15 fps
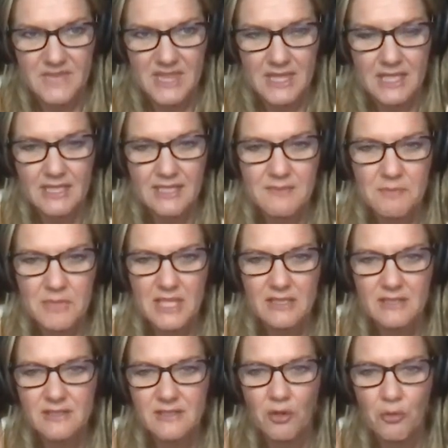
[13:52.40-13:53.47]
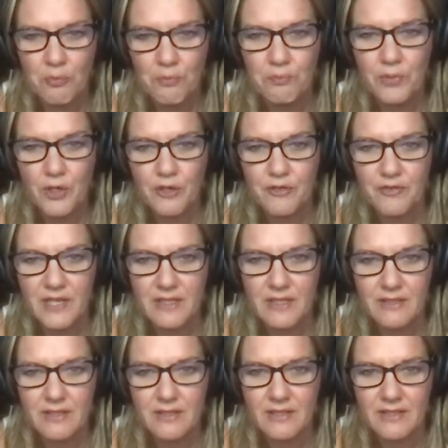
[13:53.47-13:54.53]
things being so
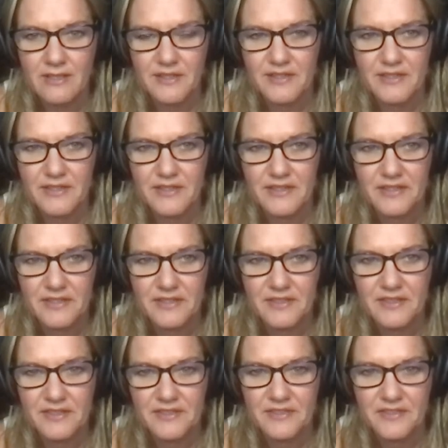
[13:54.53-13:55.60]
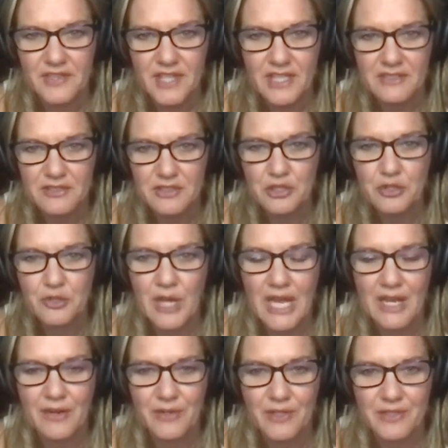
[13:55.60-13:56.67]
perfect for like 2
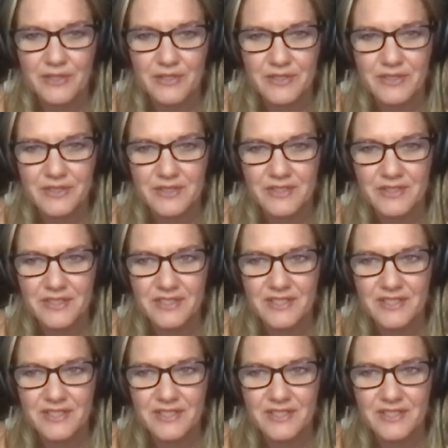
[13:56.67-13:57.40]
hours